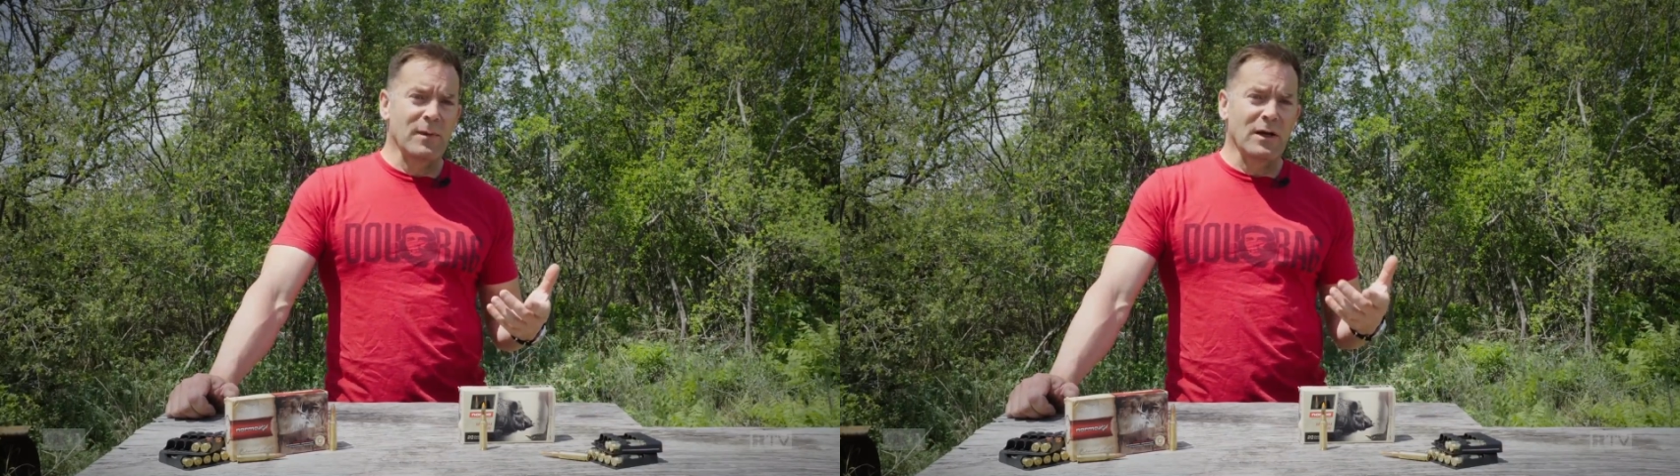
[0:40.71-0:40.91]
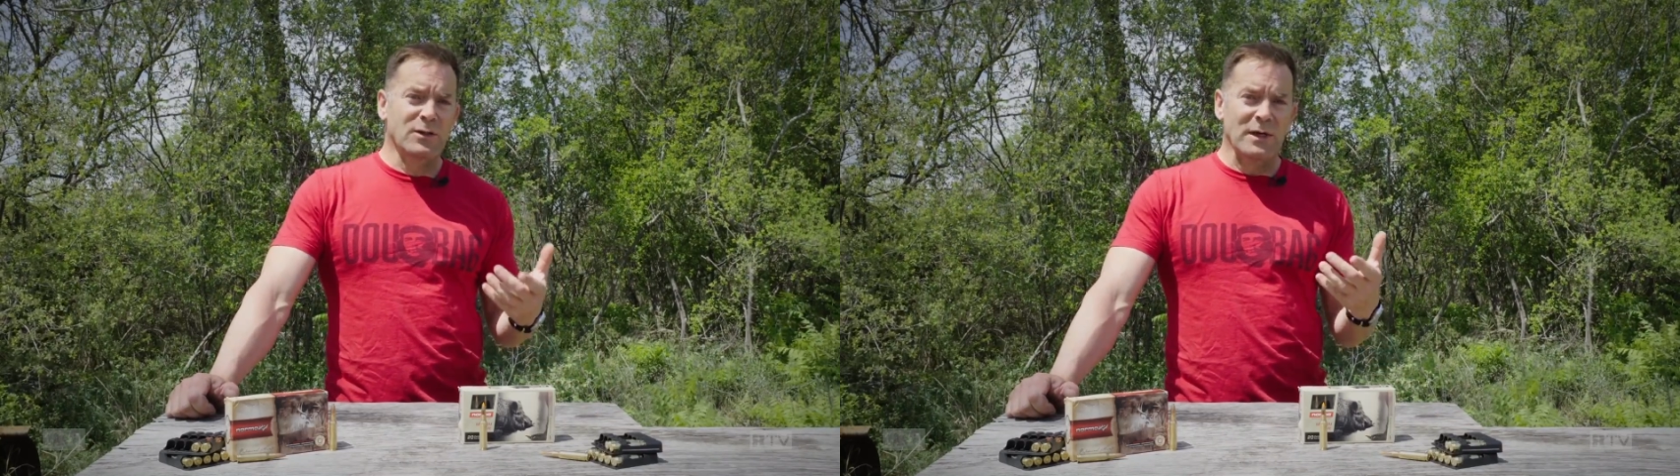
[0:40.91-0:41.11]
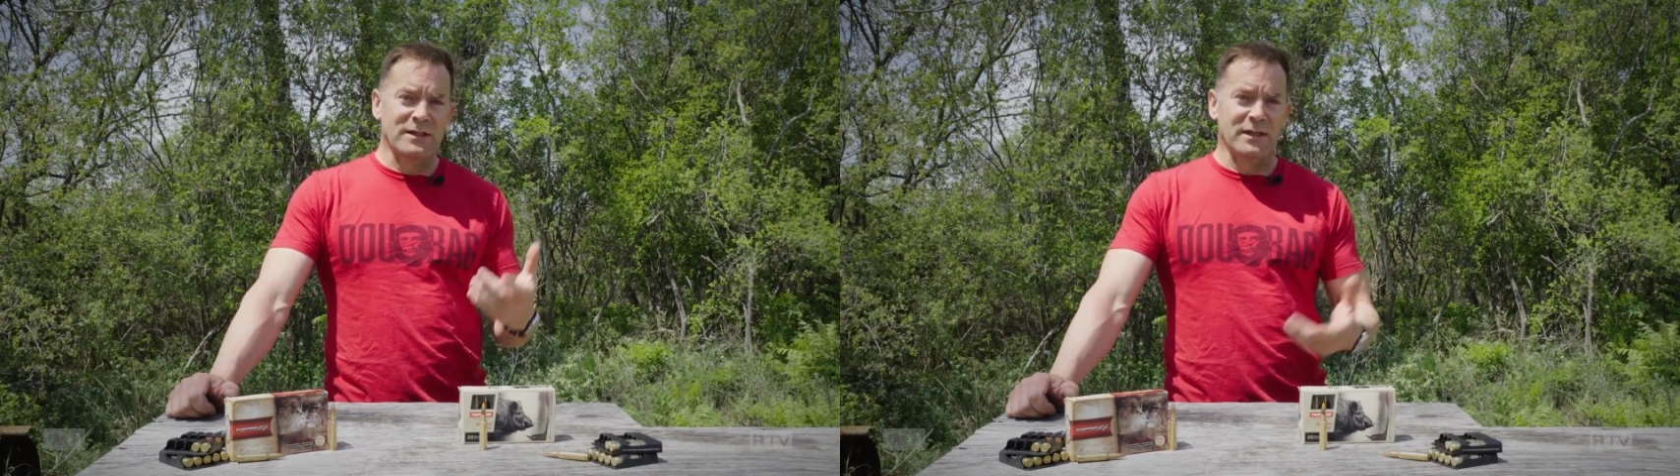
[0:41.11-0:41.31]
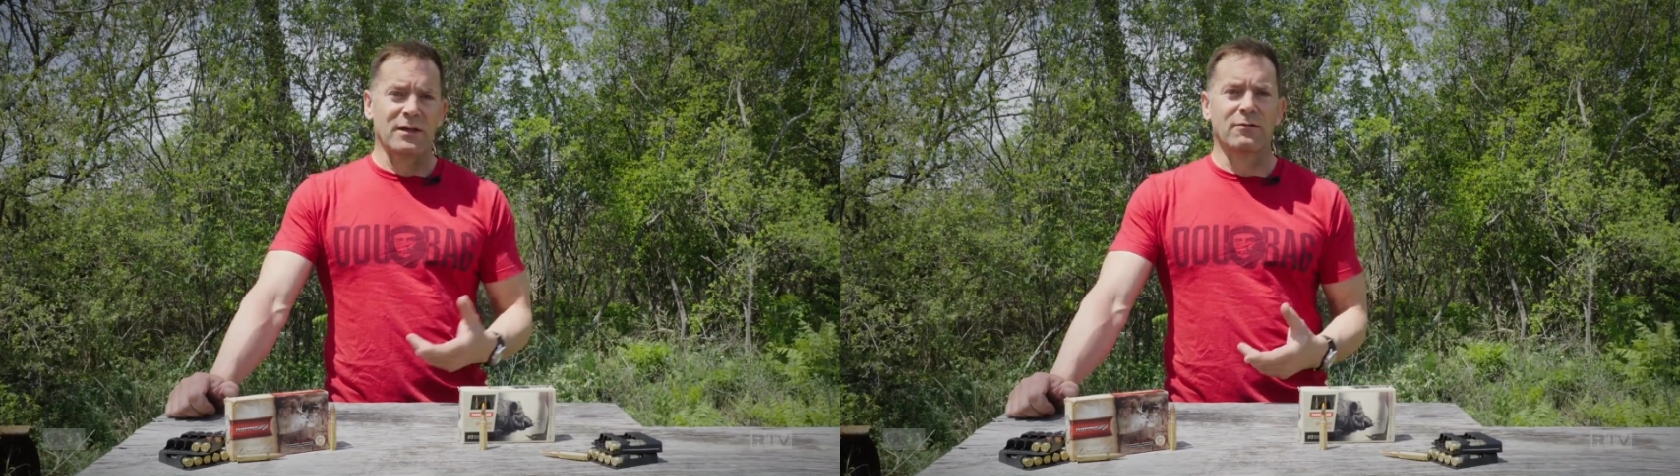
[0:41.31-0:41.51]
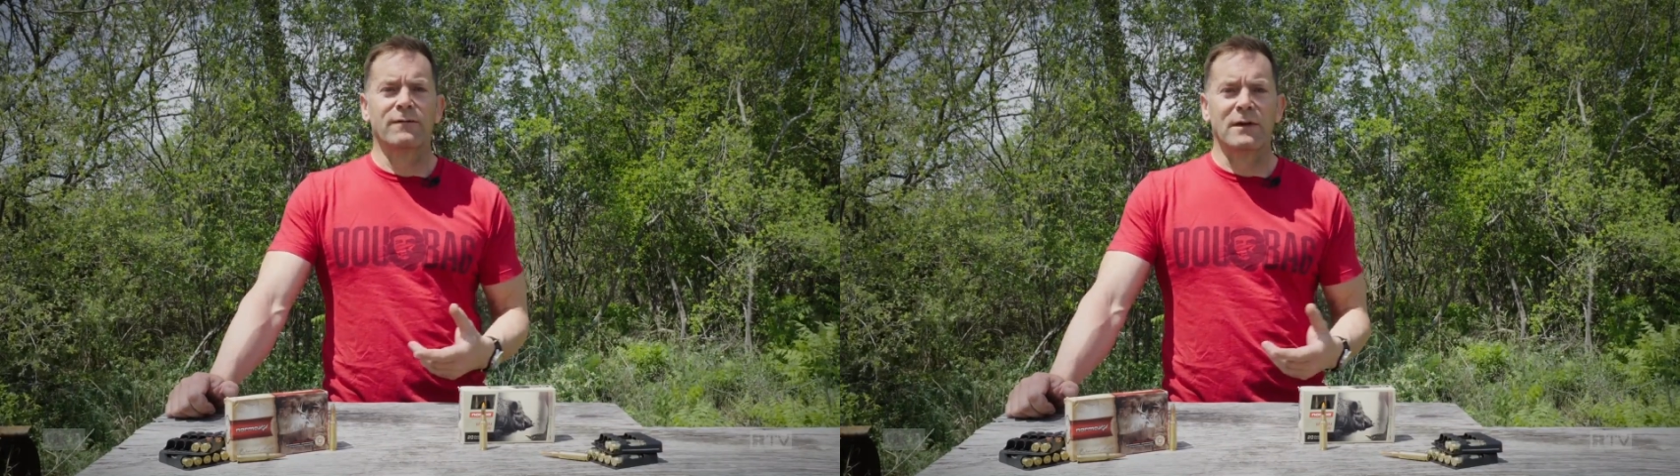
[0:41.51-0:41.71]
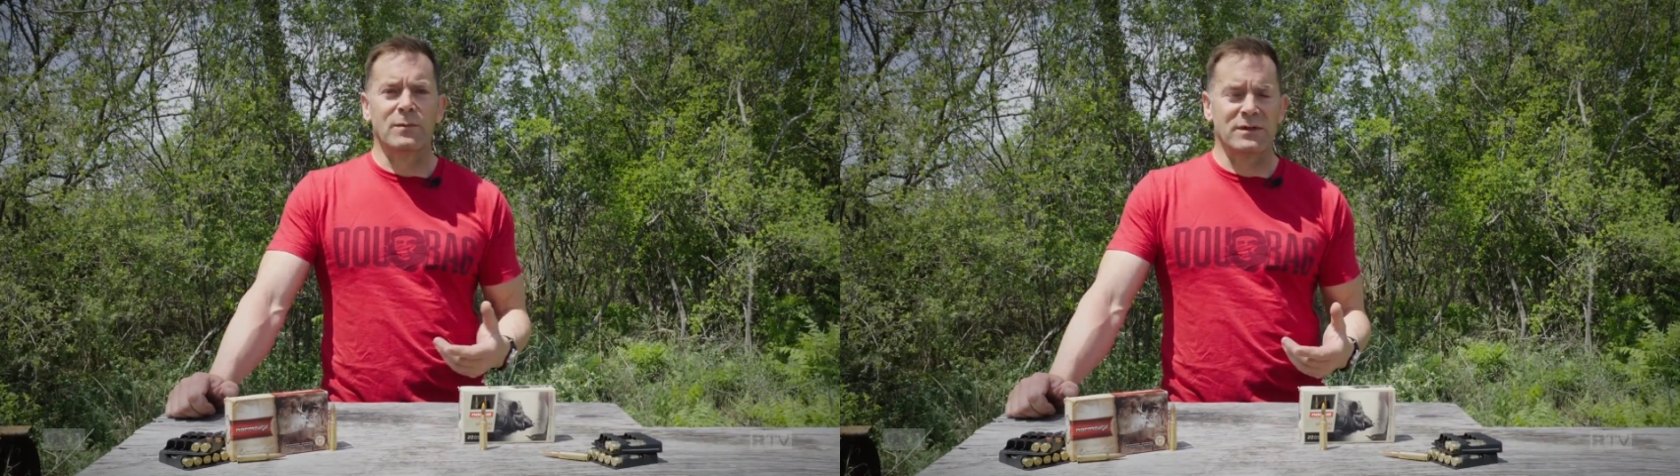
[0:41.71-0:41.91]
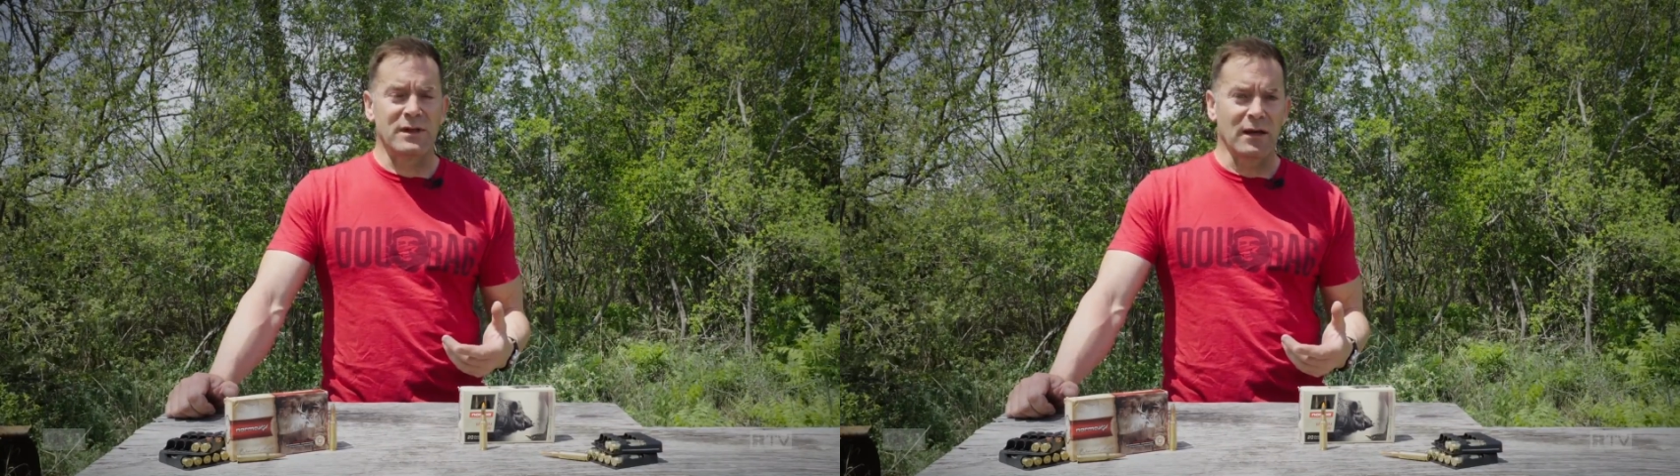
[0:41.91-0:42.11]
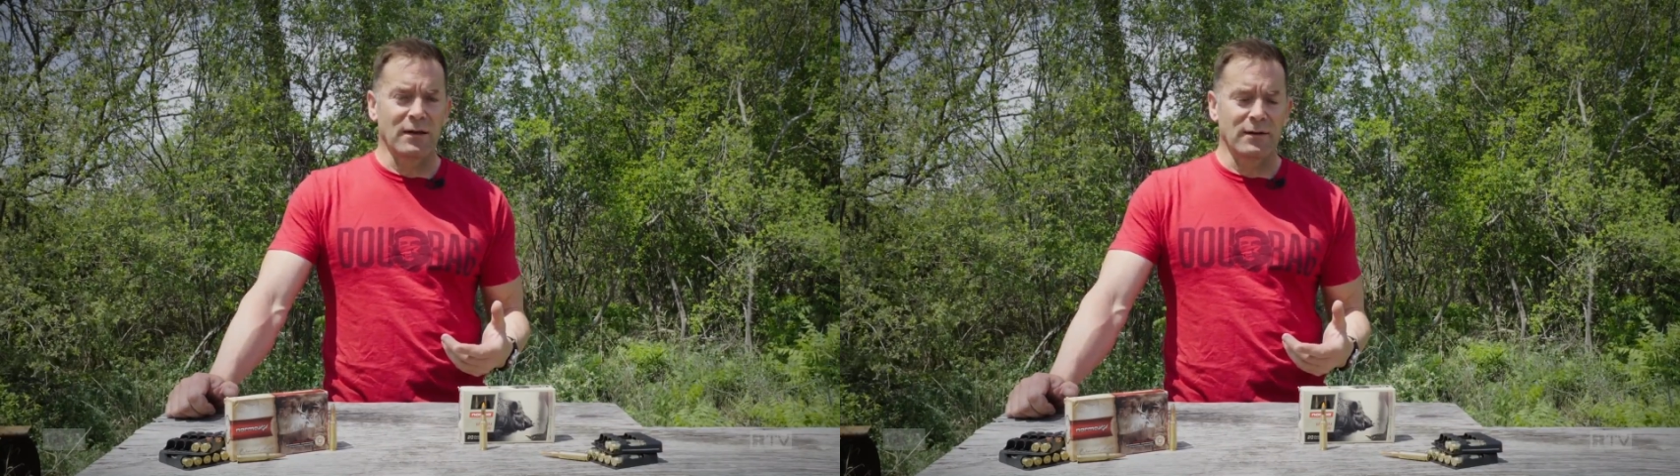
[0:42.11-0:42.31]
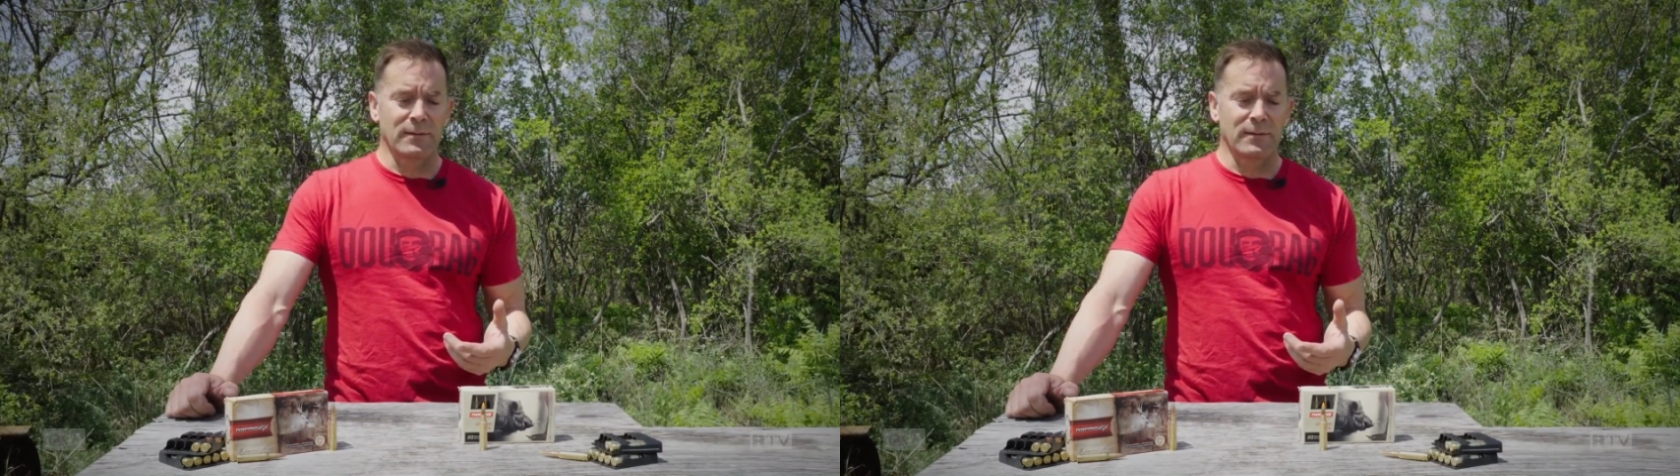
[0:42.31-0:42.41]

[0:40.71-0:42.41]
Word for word: about 2600 feet per second.